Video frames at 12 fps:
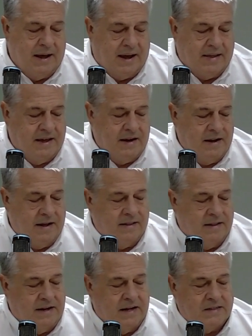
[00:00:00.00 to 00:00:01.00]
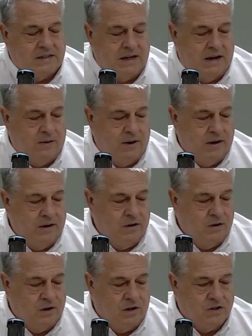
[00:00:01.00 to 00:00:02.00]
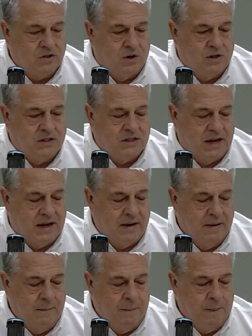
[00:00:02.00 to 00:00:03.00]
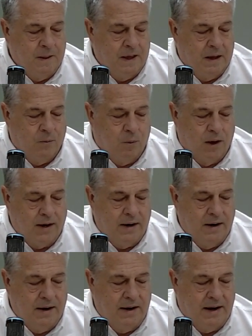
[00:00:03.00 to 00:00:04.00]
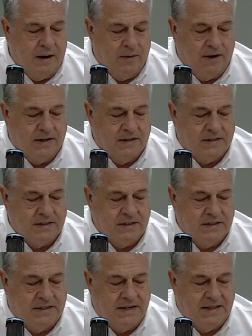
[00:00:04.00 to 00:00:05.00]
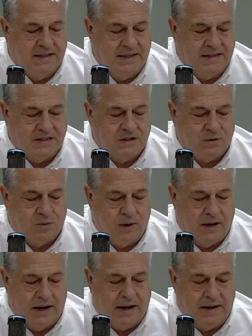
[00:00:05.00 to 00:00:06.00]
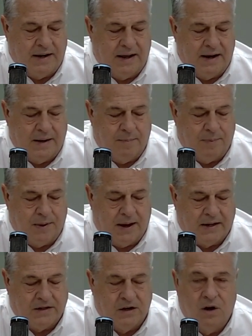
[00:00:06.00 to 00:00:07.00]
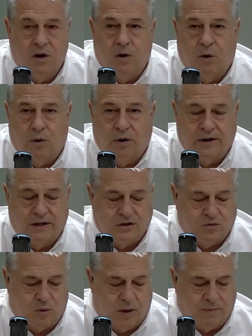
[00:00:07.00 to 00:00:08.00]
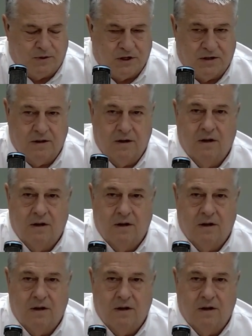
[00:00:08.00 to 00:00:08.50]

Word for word: And then in the next area, you're going to start to say, and what areas did this create an impact or a disruption?